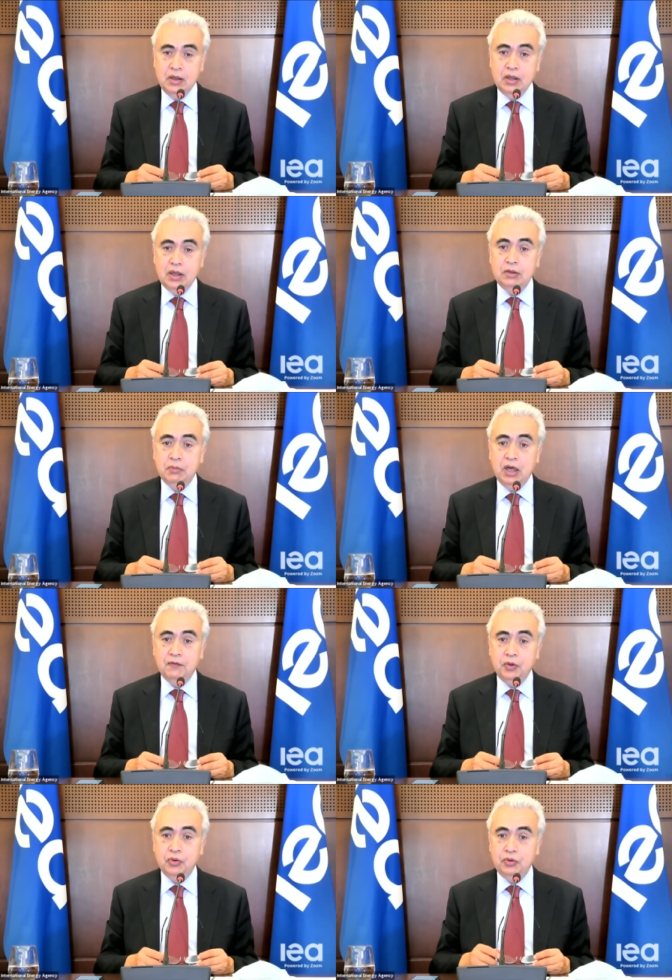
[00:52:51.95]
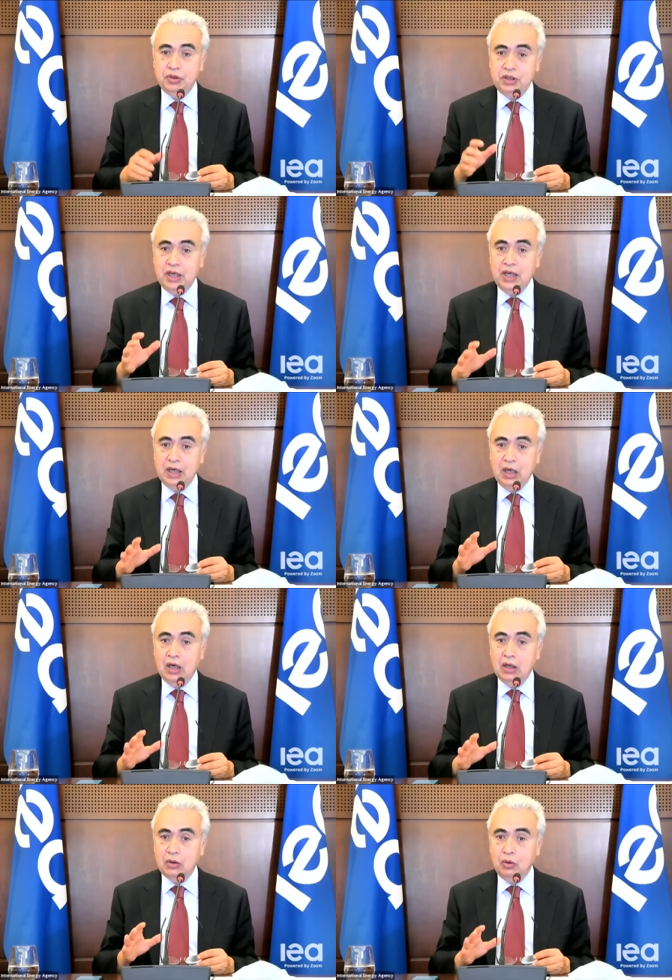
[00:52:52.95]
In my view, they
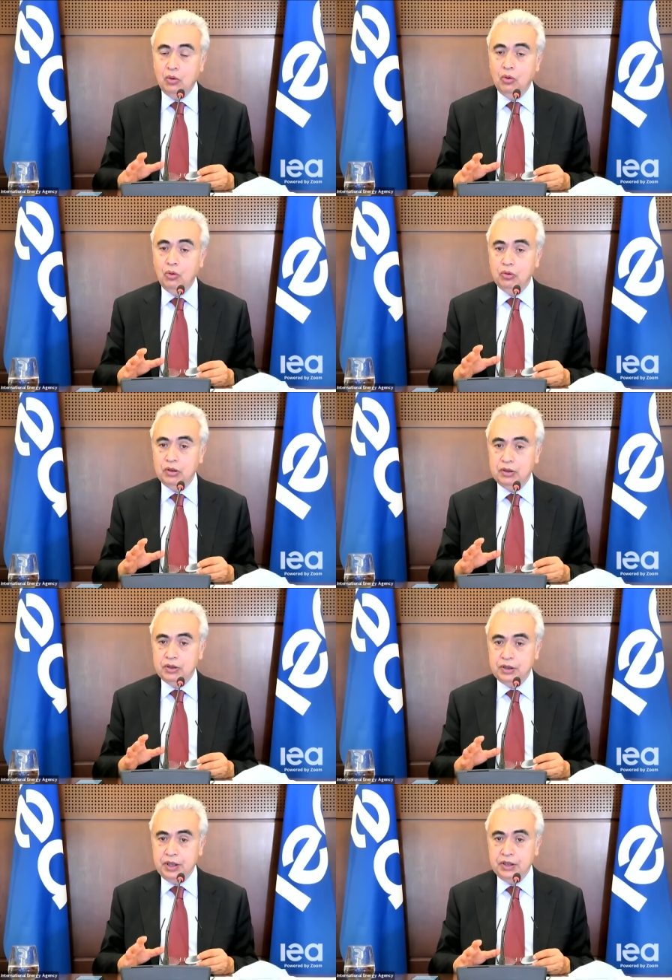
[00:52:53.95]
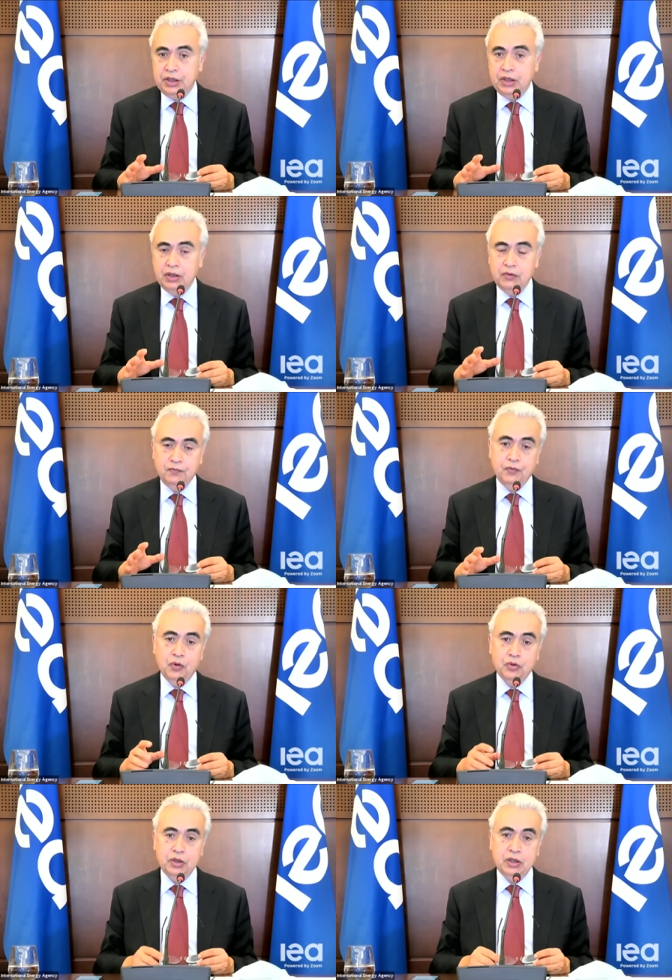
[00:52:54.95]
are all ready for
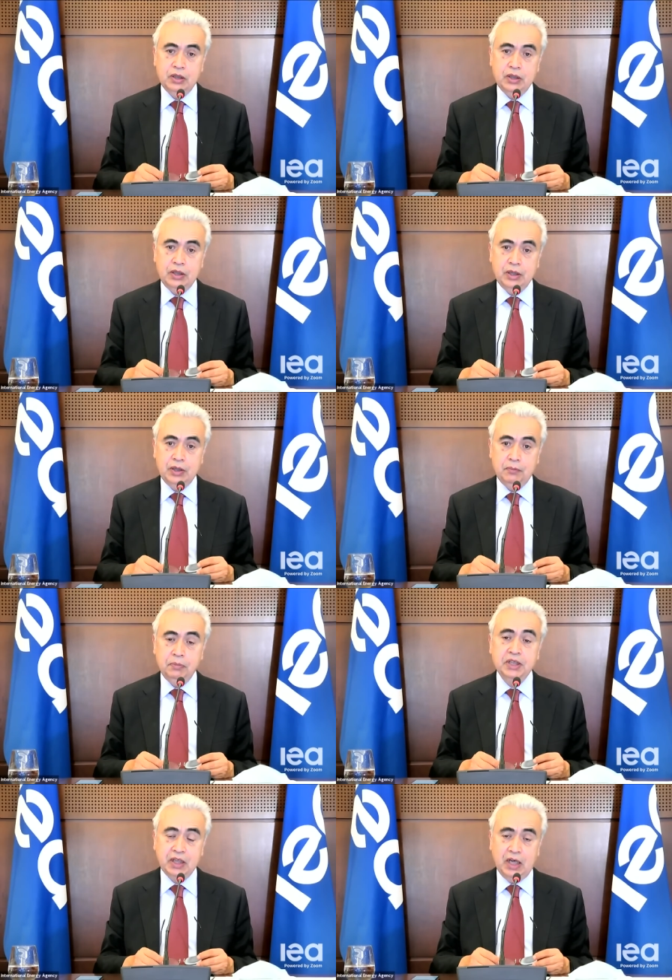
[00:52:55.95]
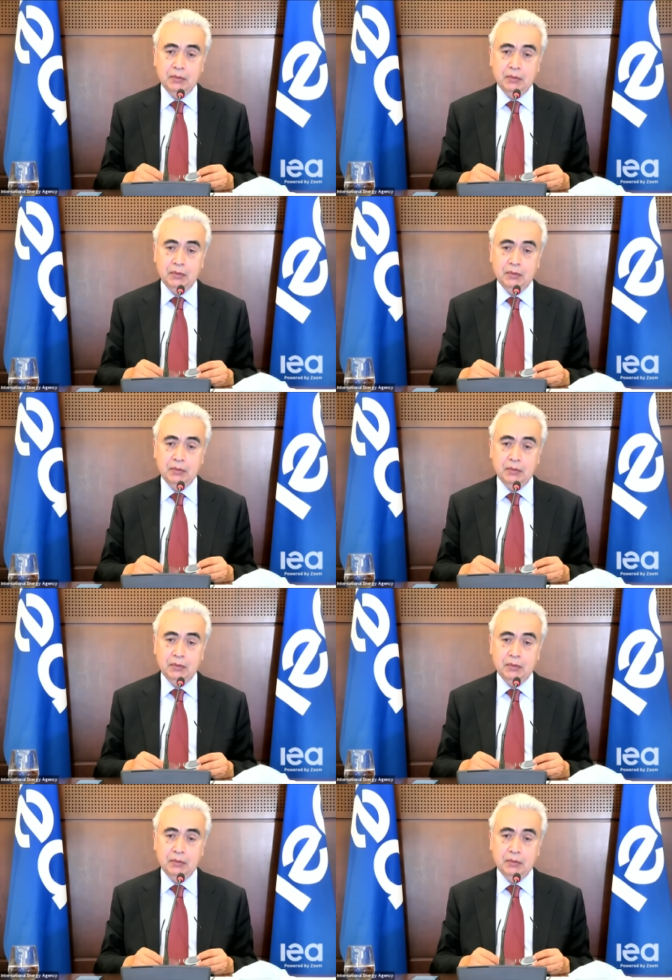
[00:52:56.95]
the big time.